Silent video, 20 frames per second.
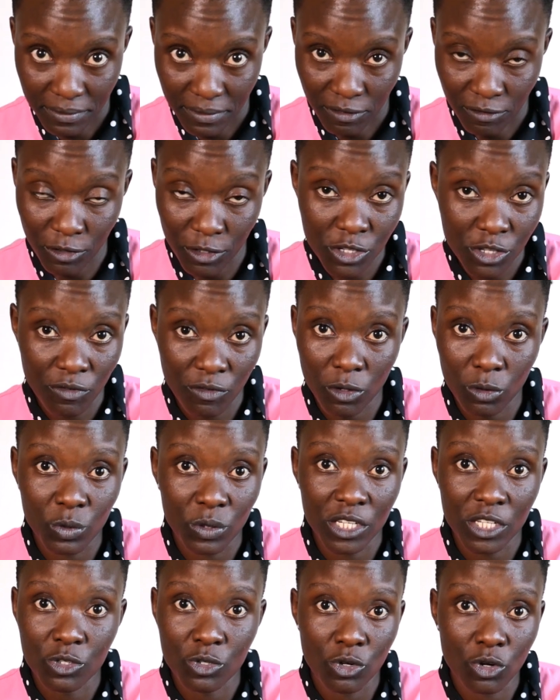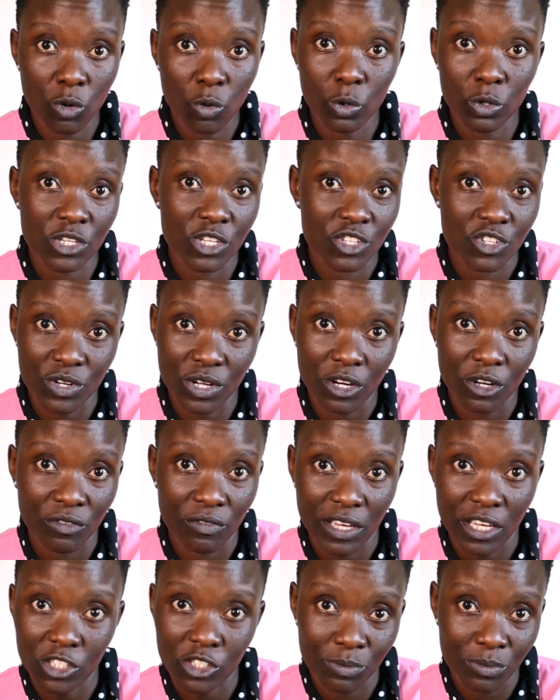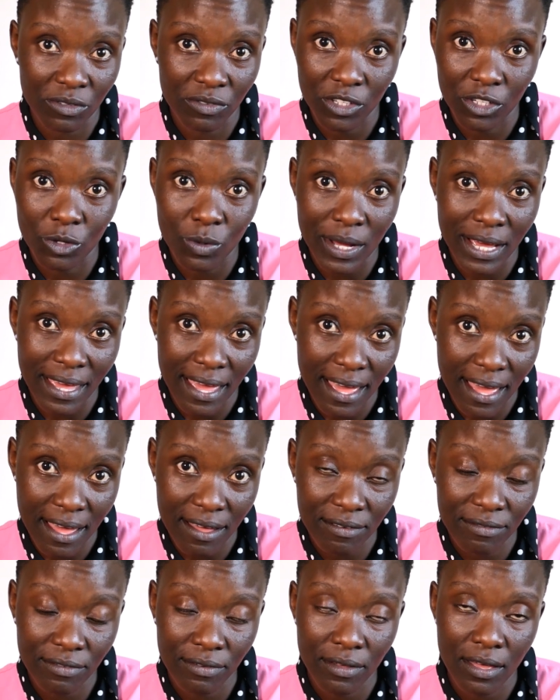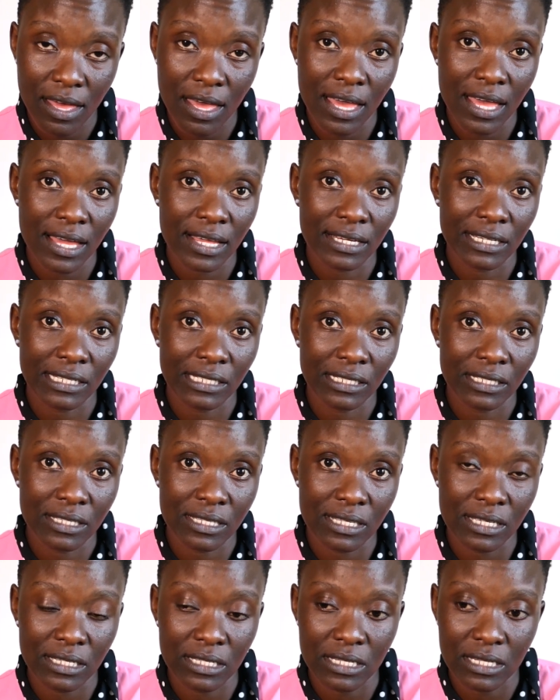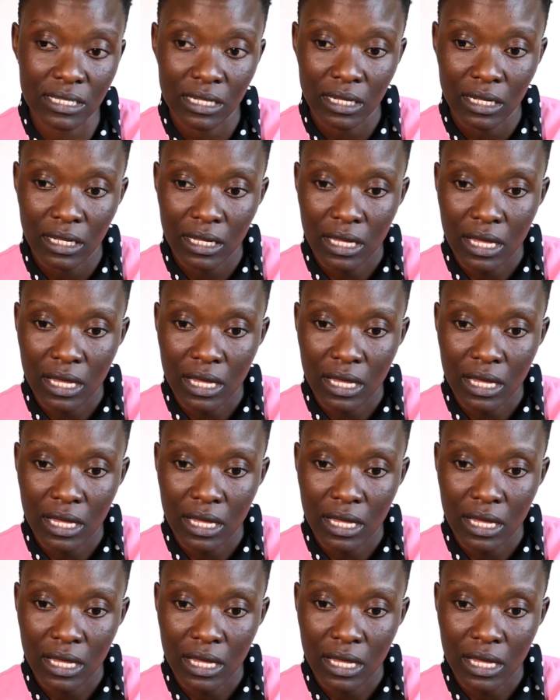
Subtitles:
First of all, we need to know what strain of HPV do I have, and is it